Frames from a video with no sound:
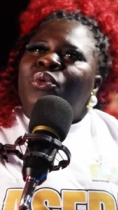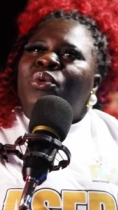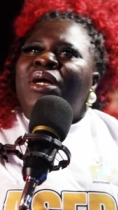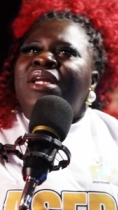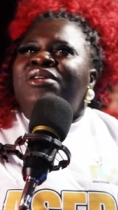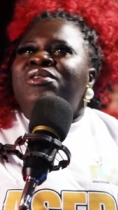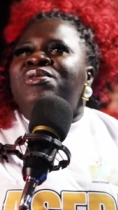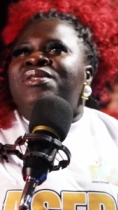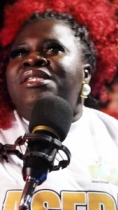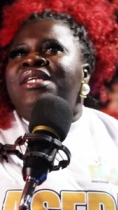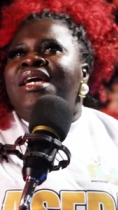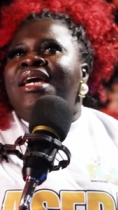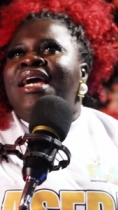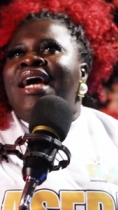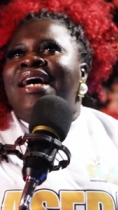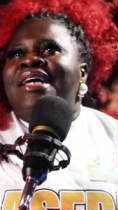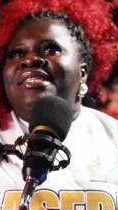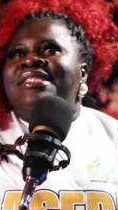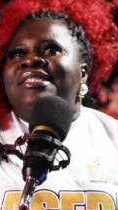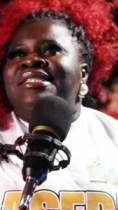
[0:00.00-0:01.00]
when you say
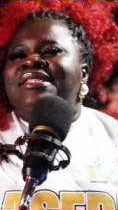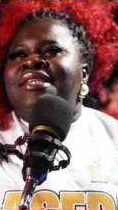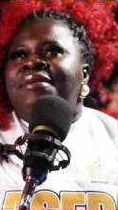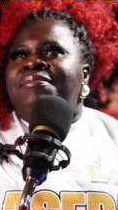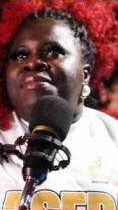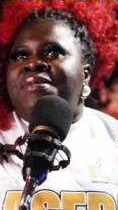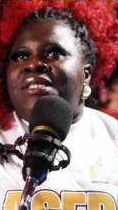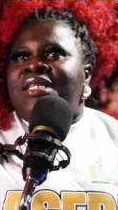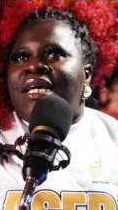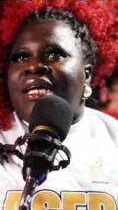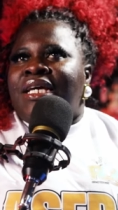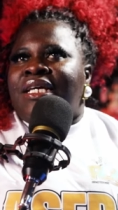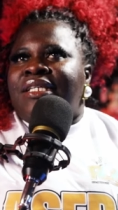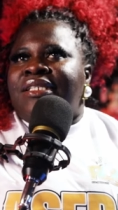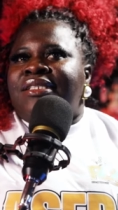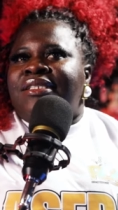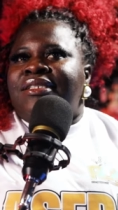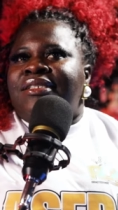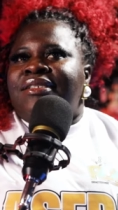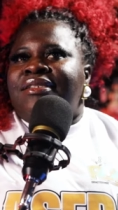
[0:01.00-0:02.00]

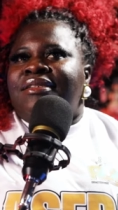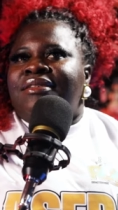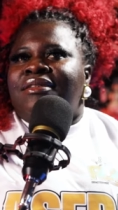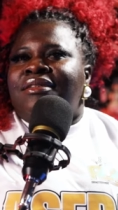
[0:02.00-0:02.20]
accepted mm.